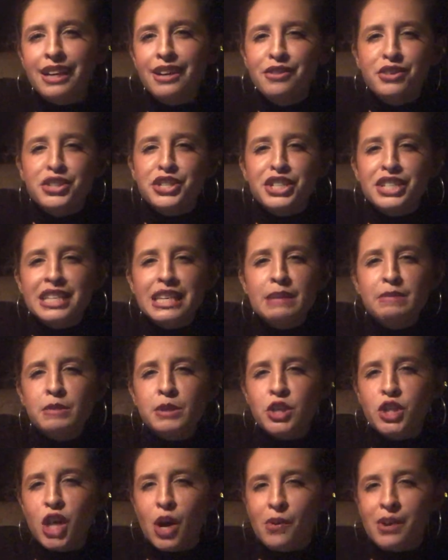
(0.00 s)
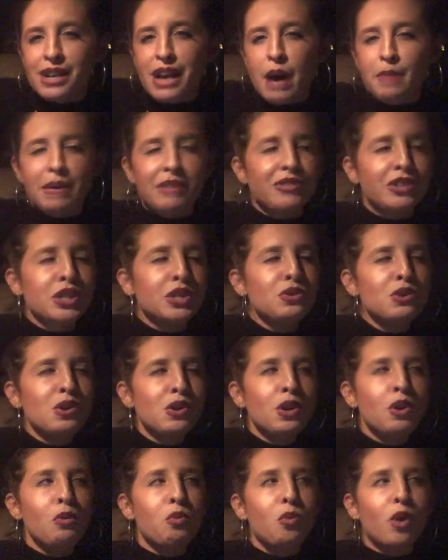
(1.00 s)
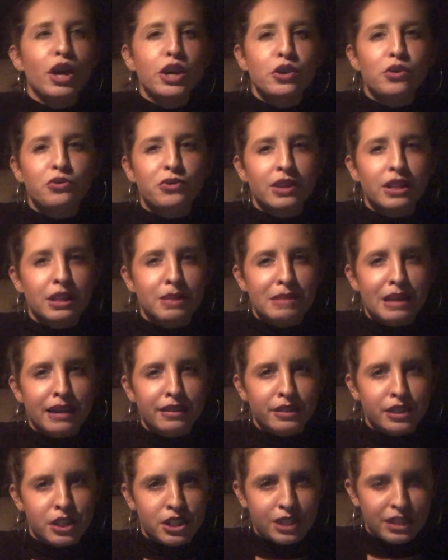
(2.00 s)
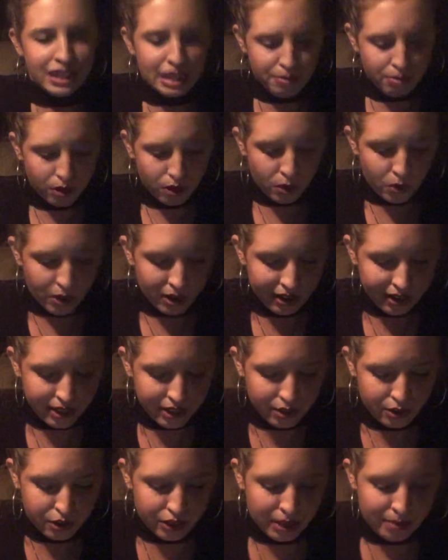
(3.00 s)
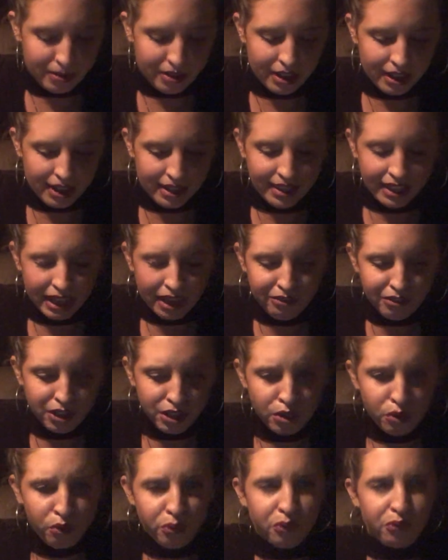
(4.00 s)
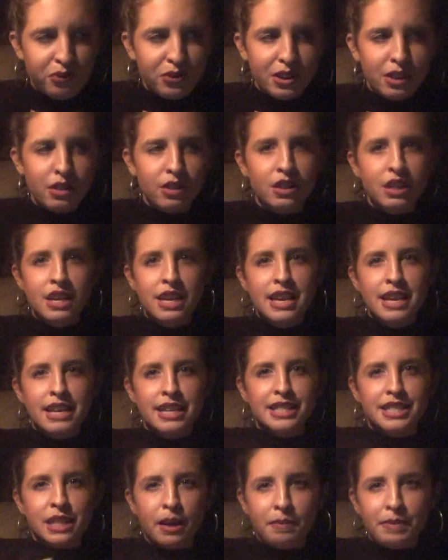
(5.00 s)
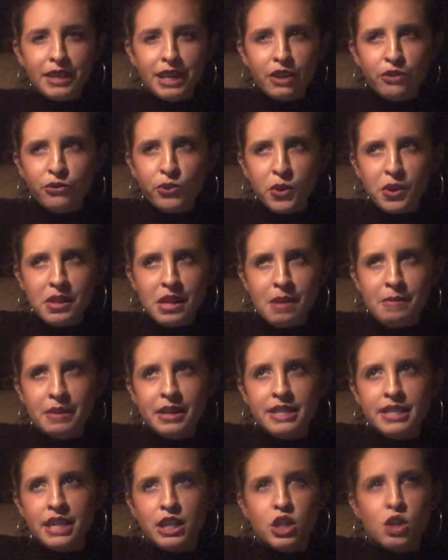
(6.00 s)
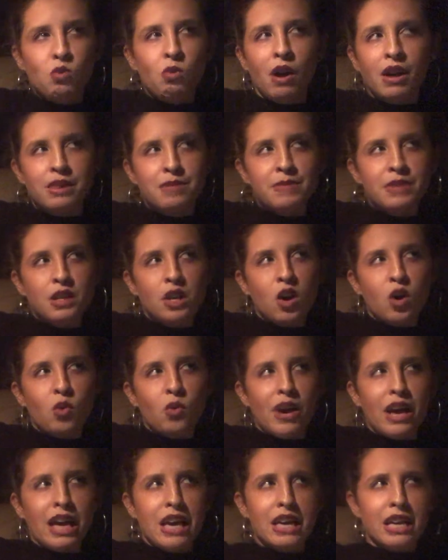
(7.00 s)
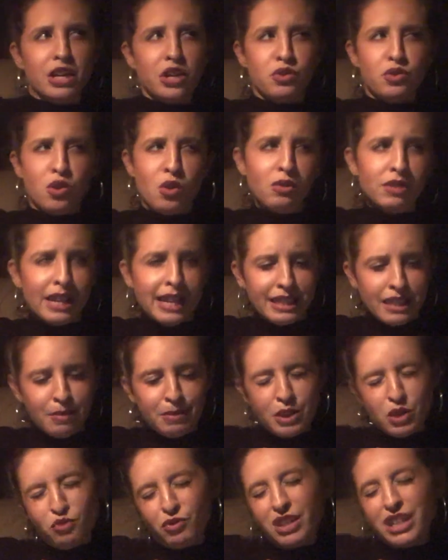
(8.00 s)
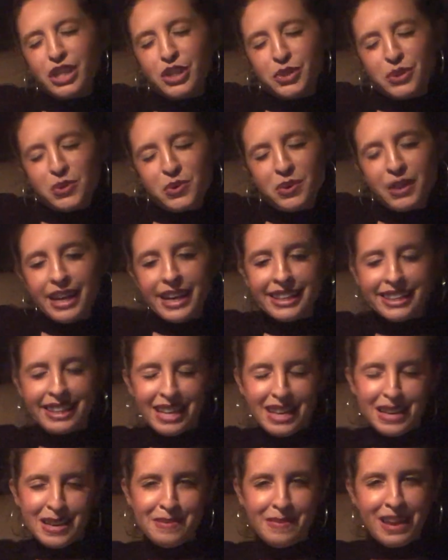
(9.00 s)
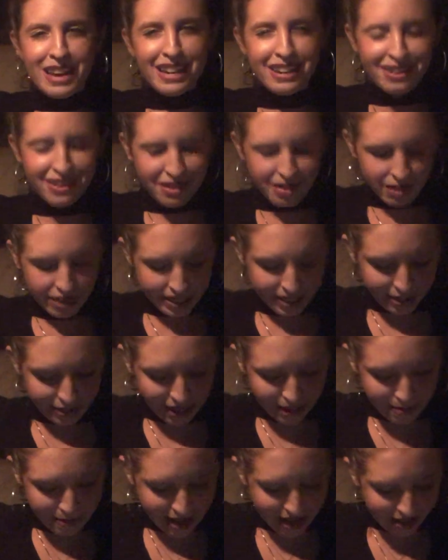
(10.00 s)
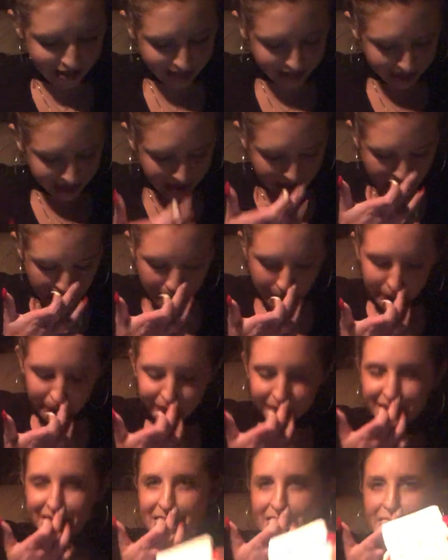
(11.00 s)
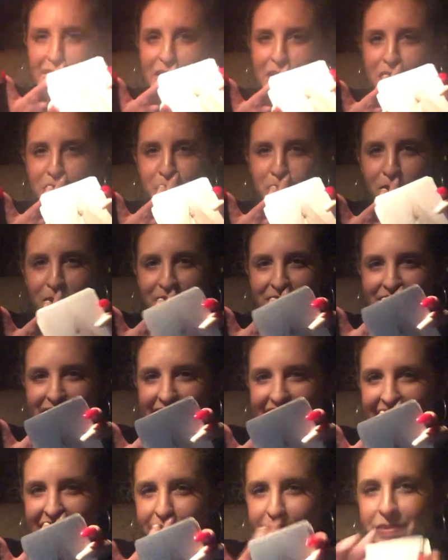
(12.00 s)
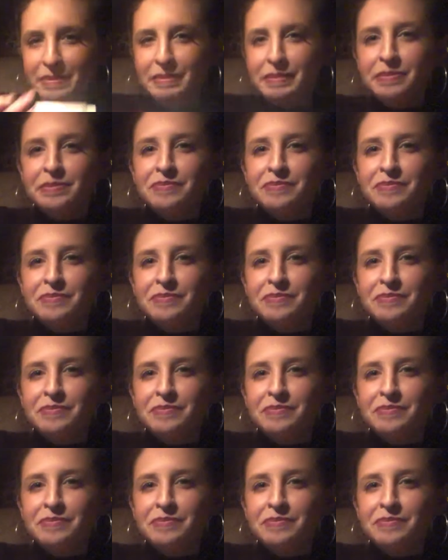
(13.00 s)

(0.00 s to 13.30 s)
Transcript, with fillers: I don't know. She just keeps showing up. I feel like you don't know what you feel about this Libra, Aquarius, or Gemini. Like, I feel like you feel something for them, but it's like you want them to go away and you don't like them, but you really do like them. I don't know. It's something about it. Yeah, King of Swords again.